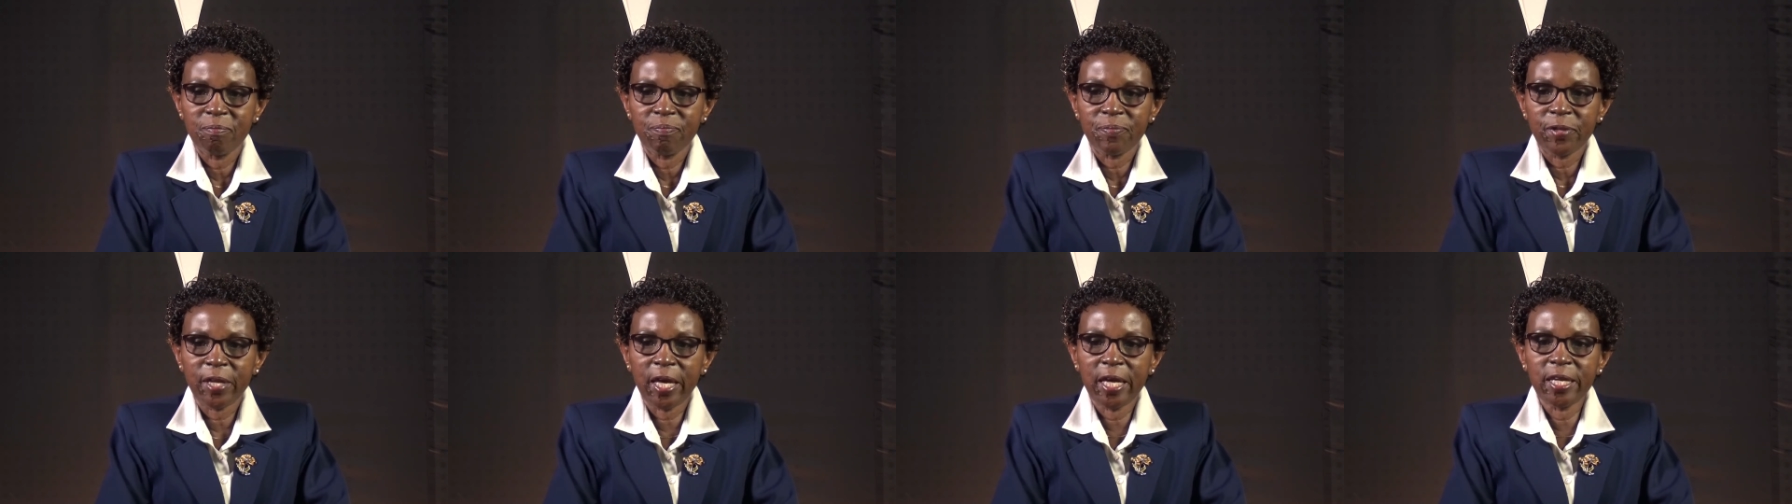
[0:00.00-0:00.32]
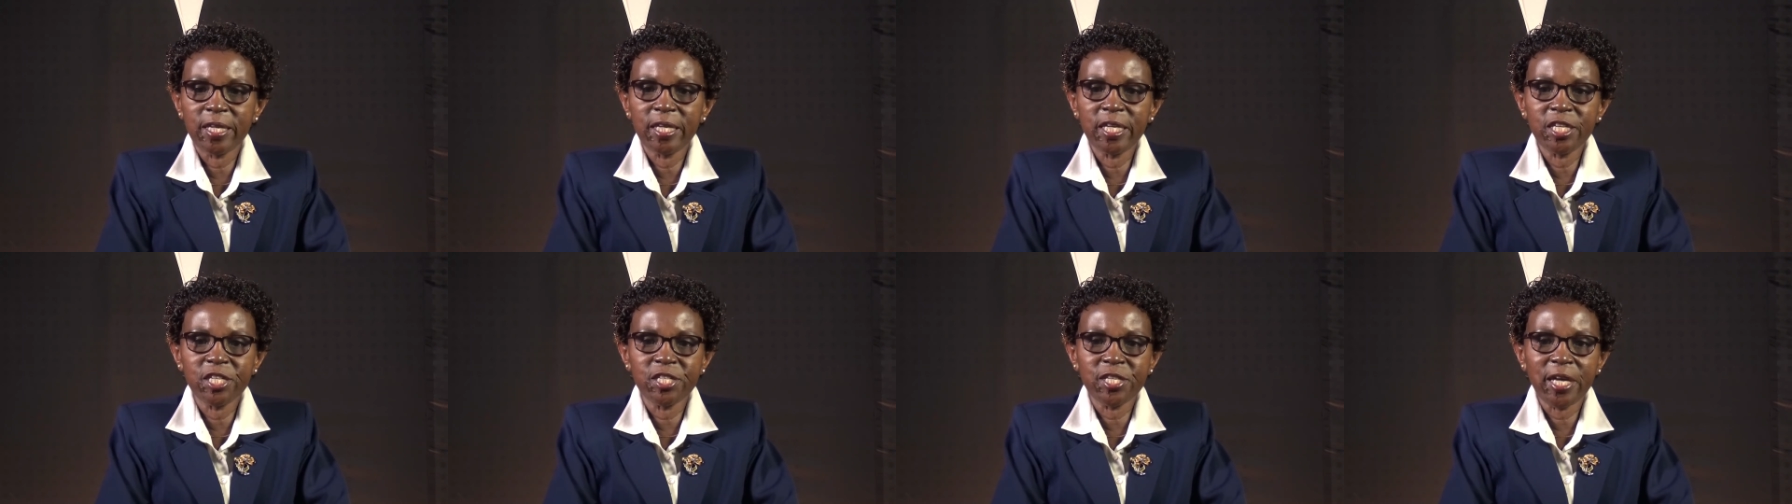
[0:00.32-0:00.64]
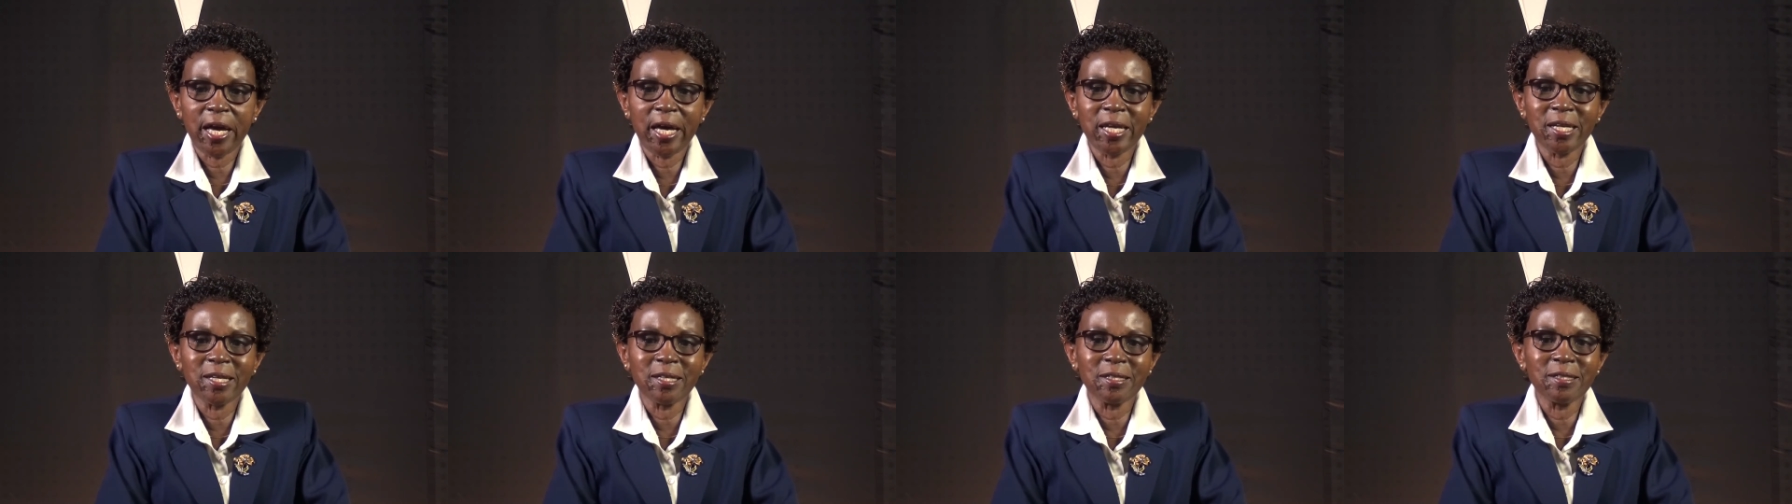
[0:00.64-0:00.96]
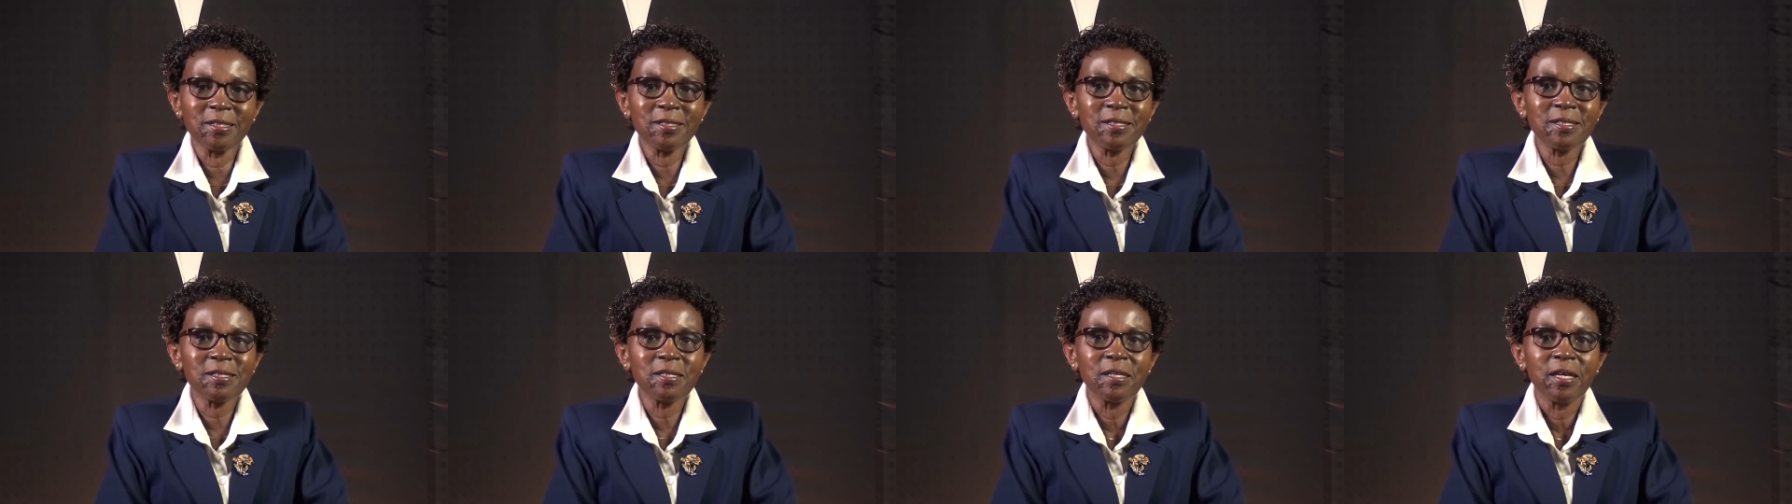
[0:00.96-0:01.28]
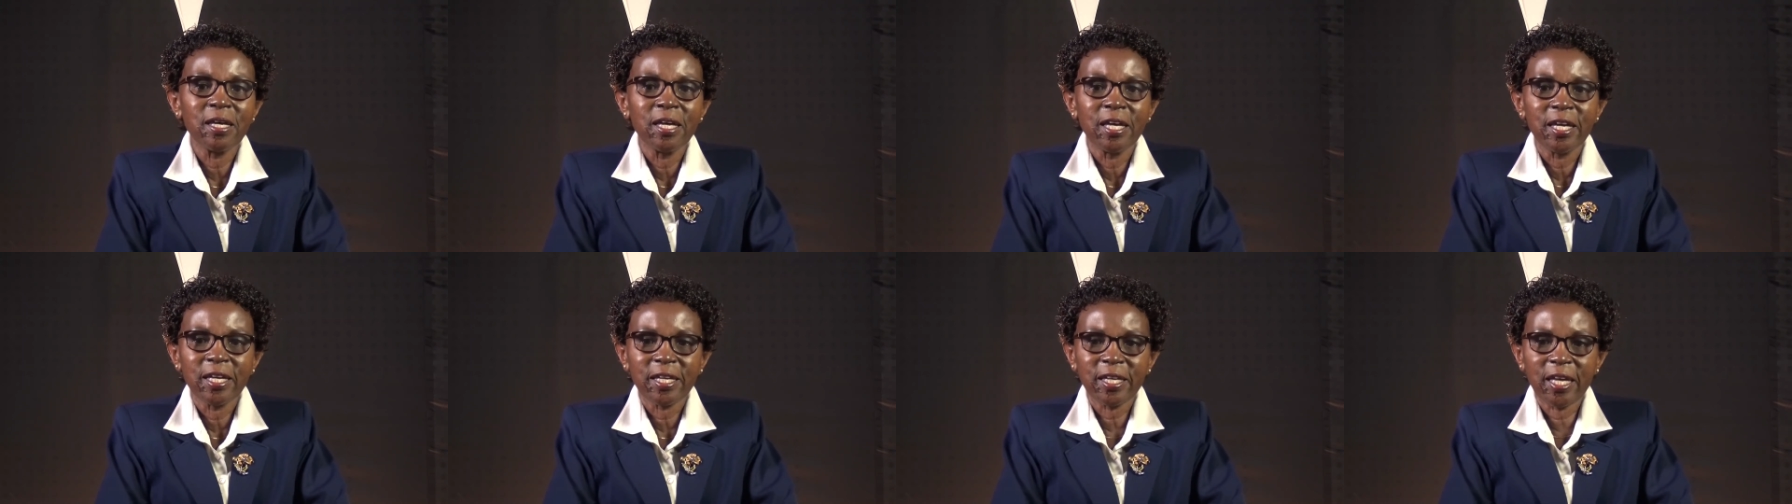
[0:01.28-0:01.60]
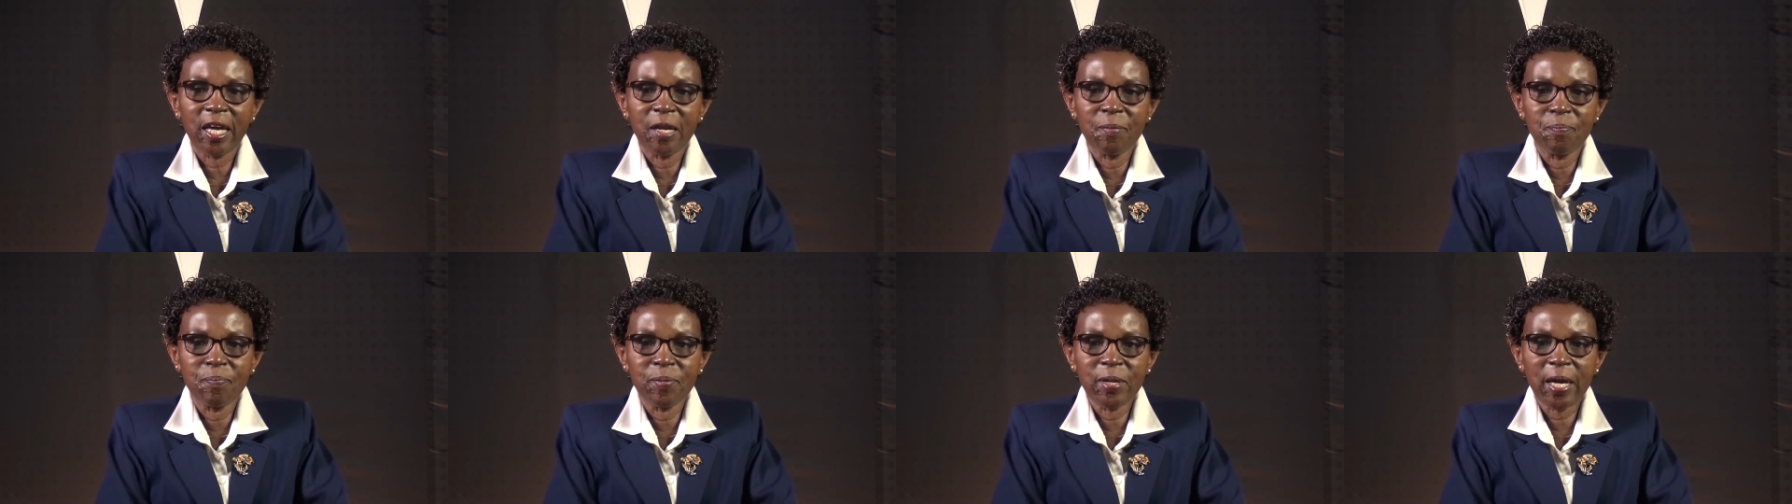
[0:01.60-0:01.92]
and e-journals
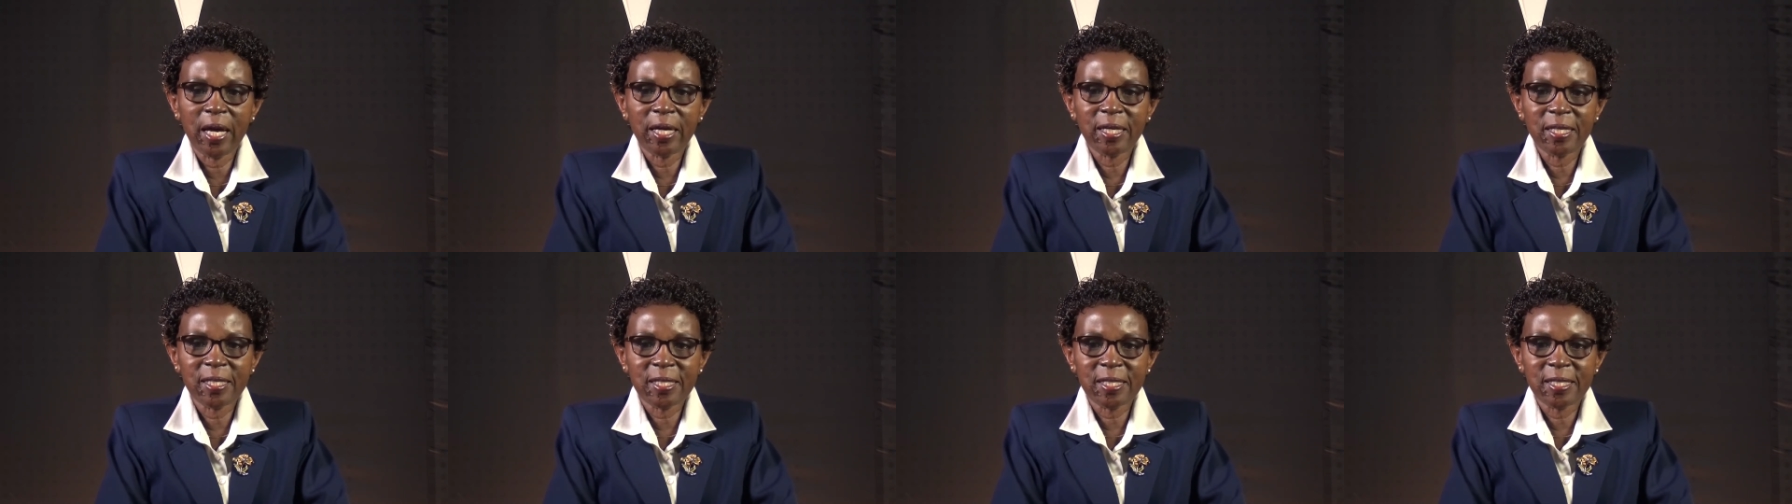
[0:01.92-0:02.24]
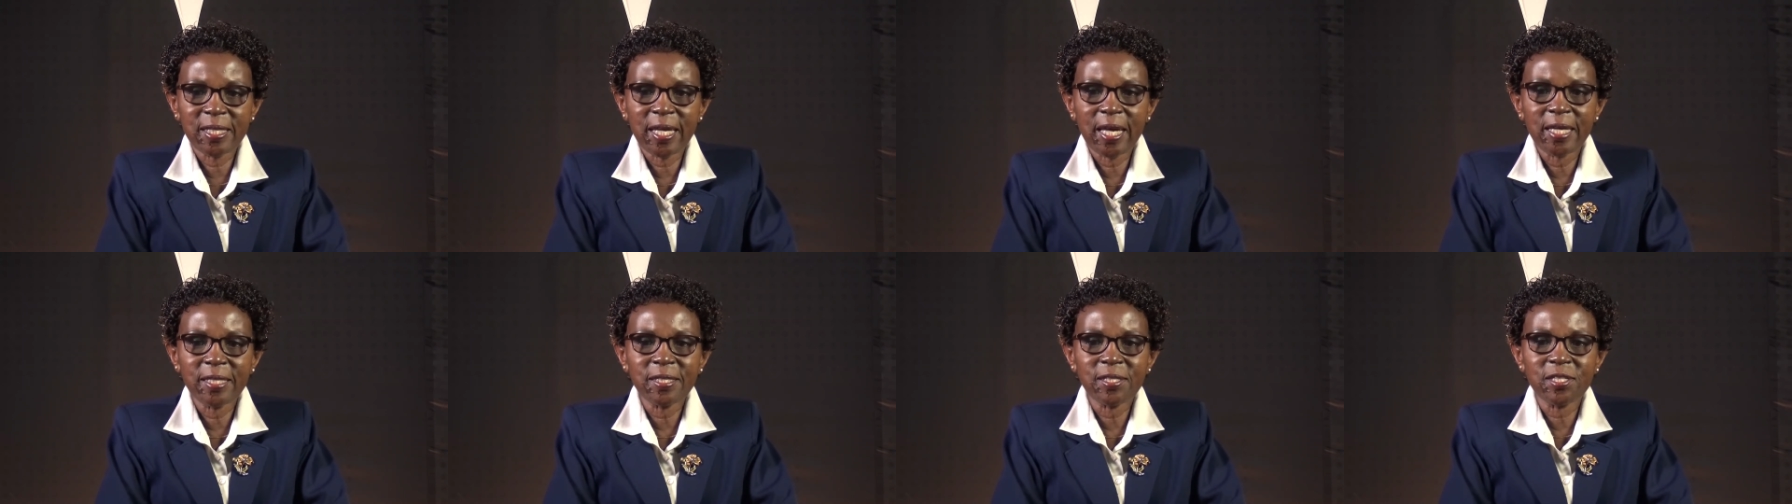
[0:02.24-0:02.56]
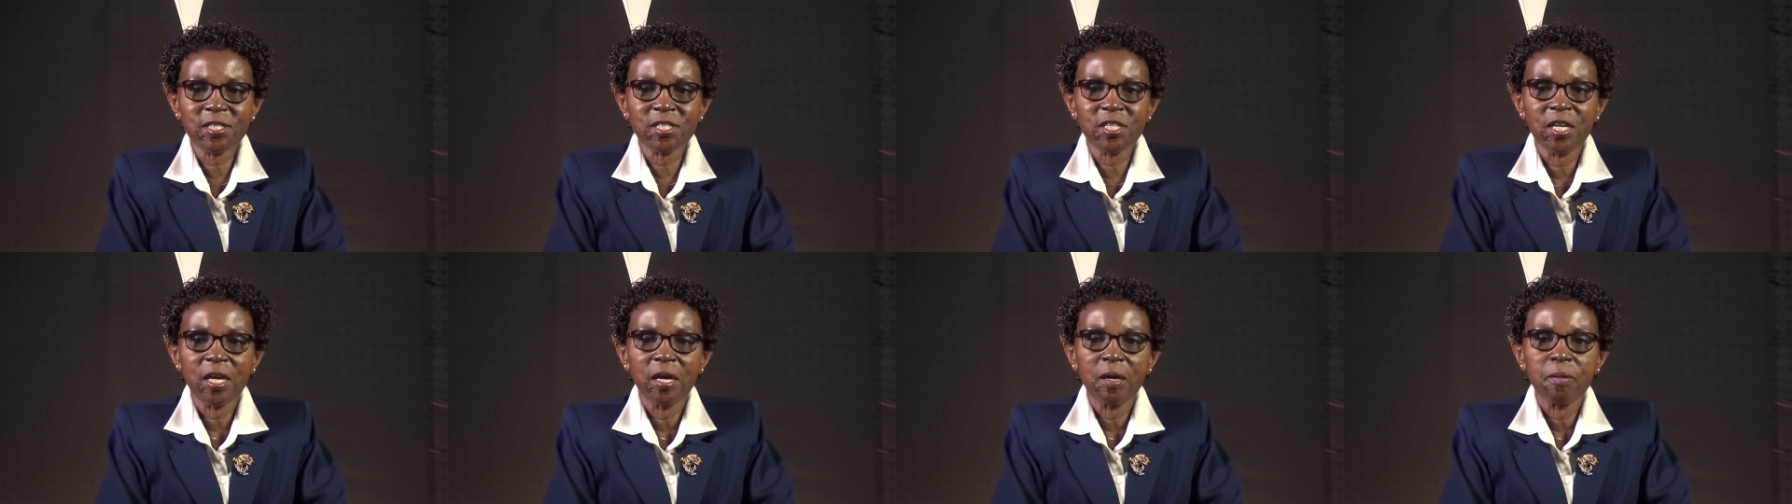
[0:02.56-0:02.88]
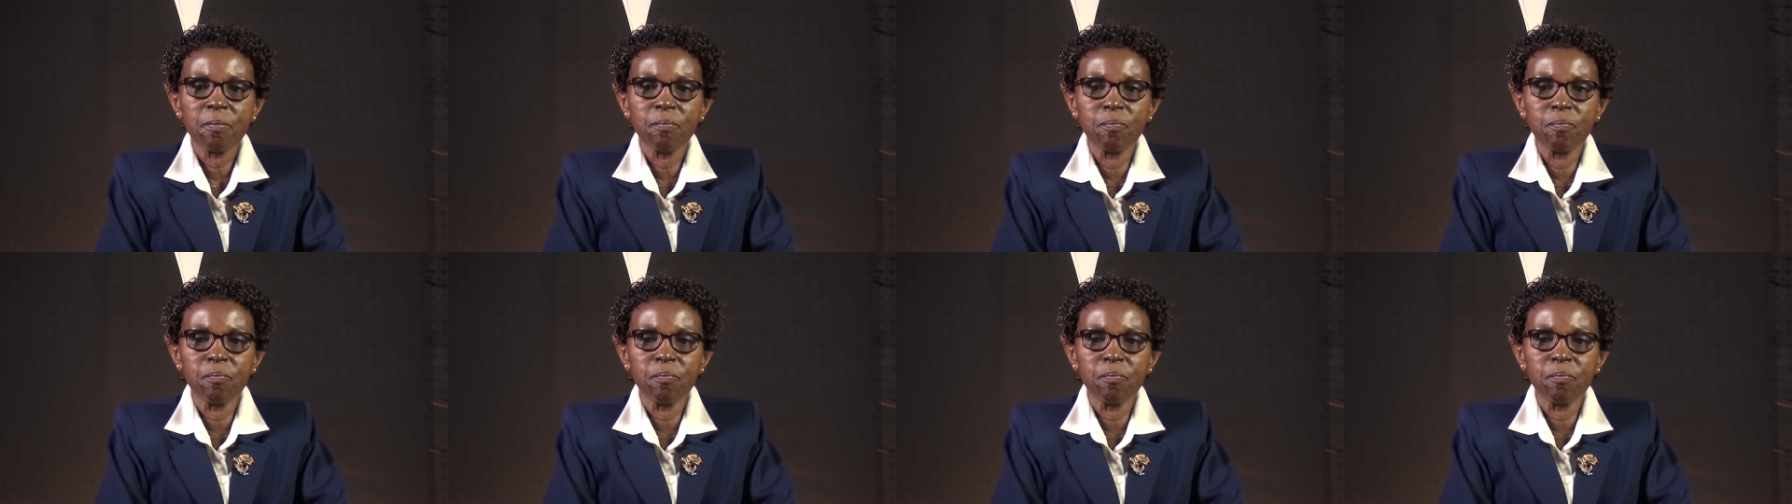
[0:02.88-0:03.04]
can be accessed